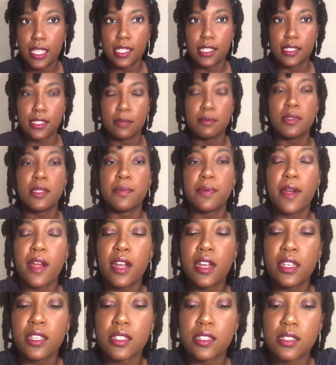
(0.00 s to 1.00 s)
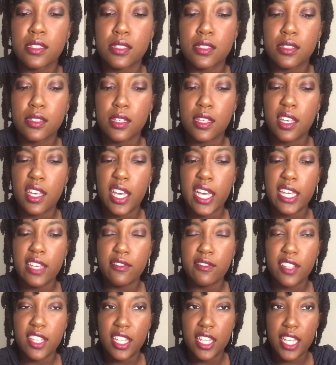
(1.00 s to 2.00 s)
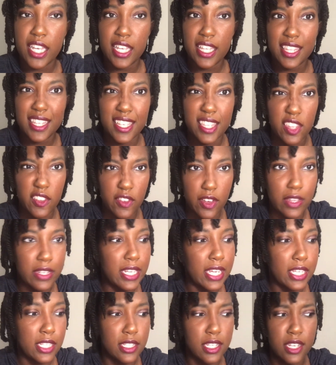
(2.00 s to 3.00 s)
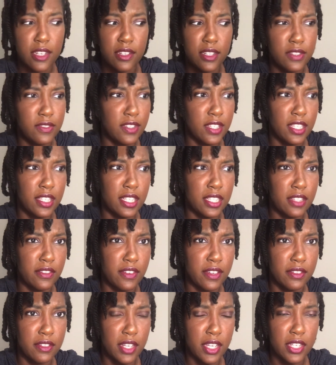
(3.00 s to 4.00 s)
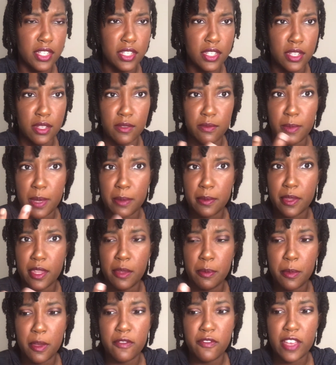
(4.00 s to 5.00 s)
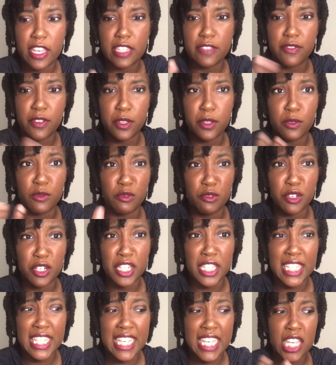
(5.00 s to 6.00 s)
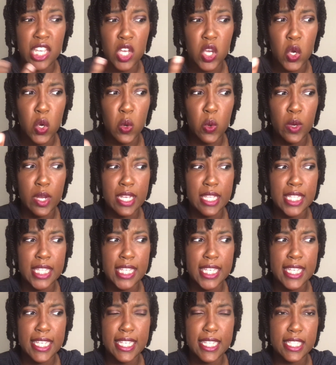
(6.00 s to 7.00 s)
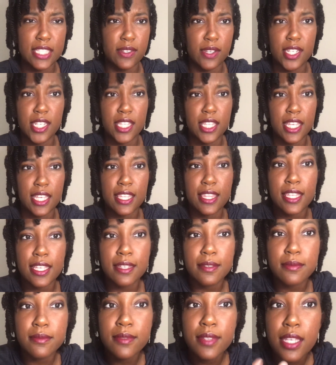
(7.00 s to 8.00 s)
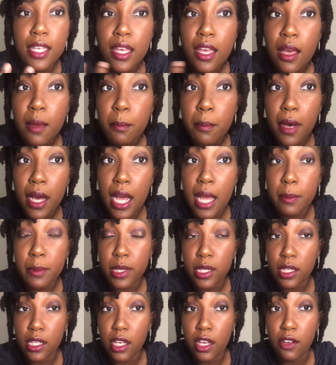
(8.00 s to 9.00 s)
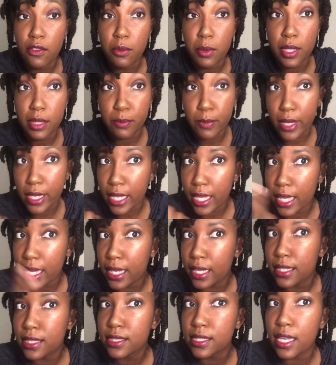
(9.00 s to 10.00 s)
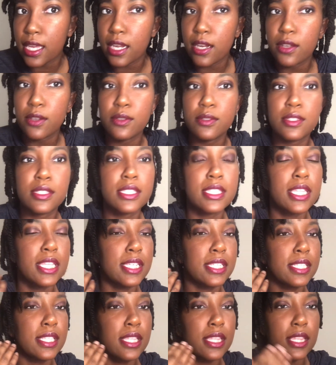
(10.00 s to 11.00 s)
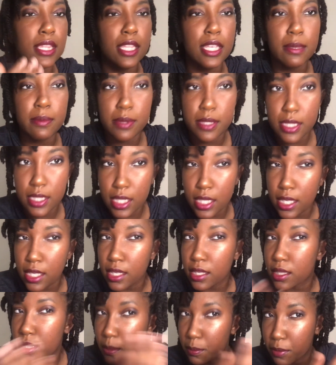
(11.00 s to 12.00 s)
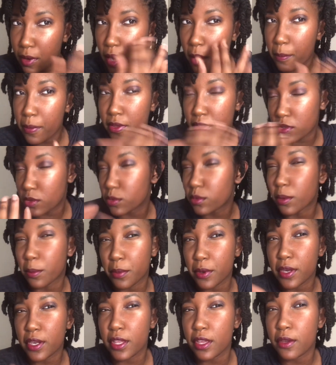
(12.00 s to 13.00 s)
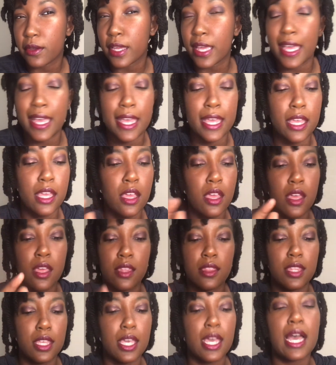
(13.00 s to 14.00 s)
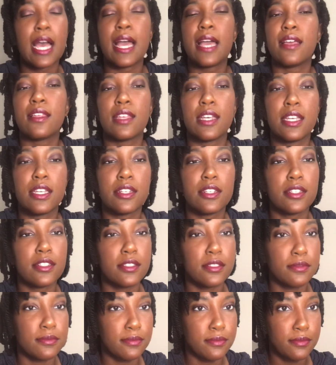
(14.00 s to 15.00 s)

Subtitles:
Some of the products I didn't really like the foundation. I didn't really like the foundation. It left my face feeling really oily, so I didn't like that. But I'm in love with my eyeshadows, this lipstick, the brow pencils were pretty okay, the highlighter,